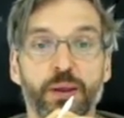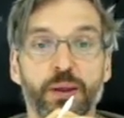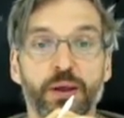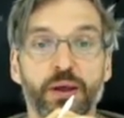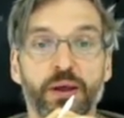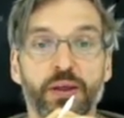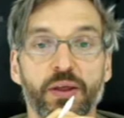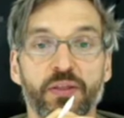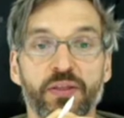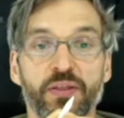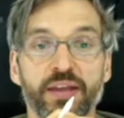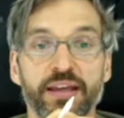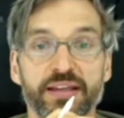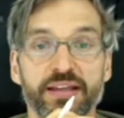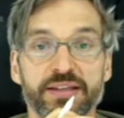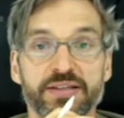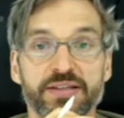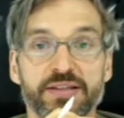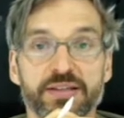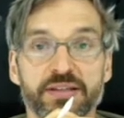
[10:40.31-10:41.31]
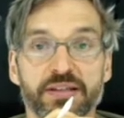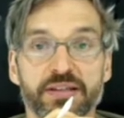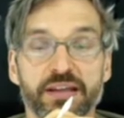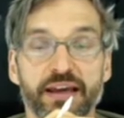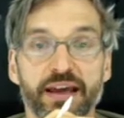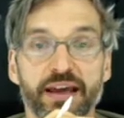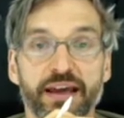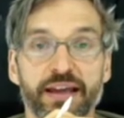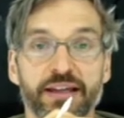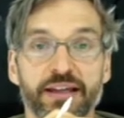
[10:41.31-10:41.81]
this,
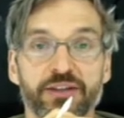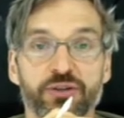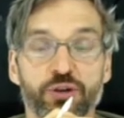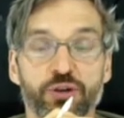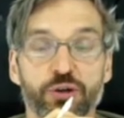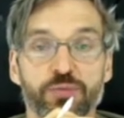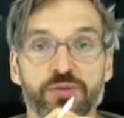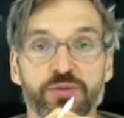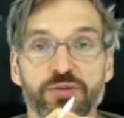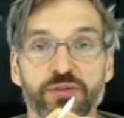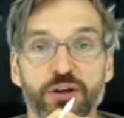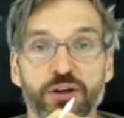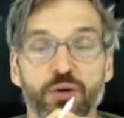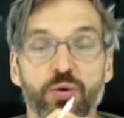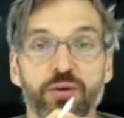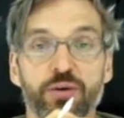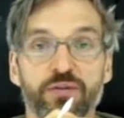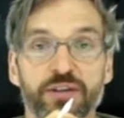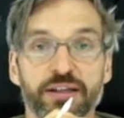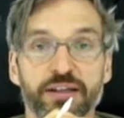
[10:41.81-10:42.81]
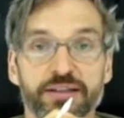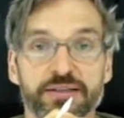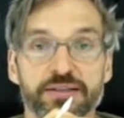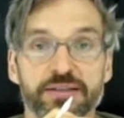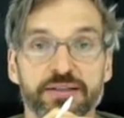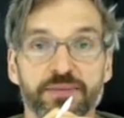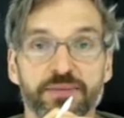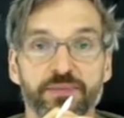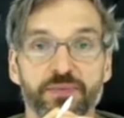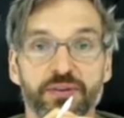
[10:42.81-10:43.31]
okay, in terms of
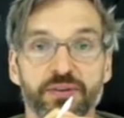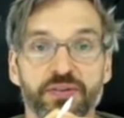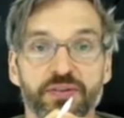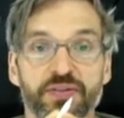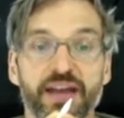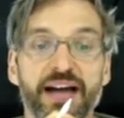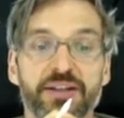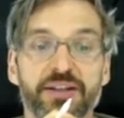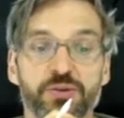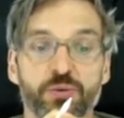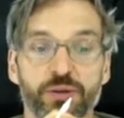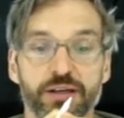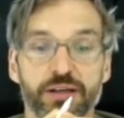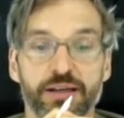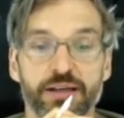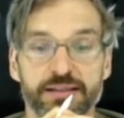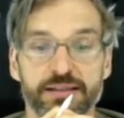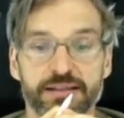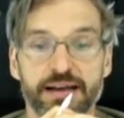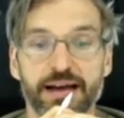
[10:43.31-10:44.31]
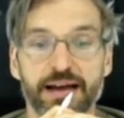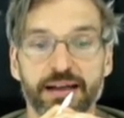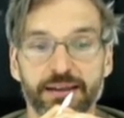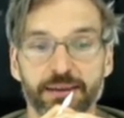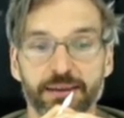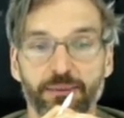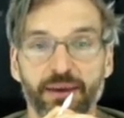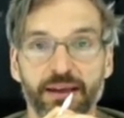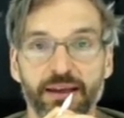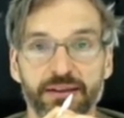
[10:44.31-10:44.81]
equivalence, that's what it exactly
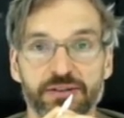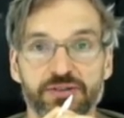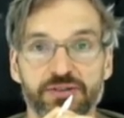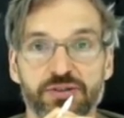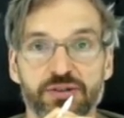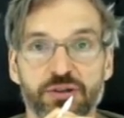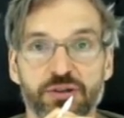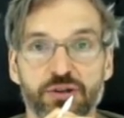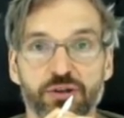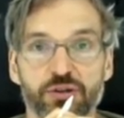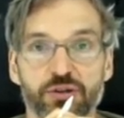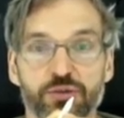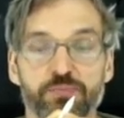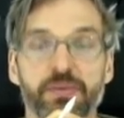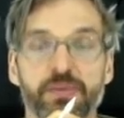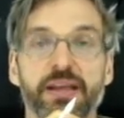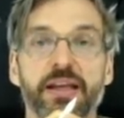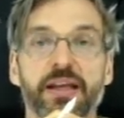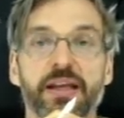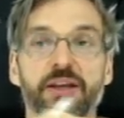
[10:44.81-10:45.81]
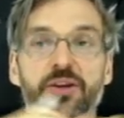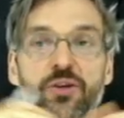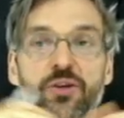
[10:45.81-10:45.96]
means. Meaning you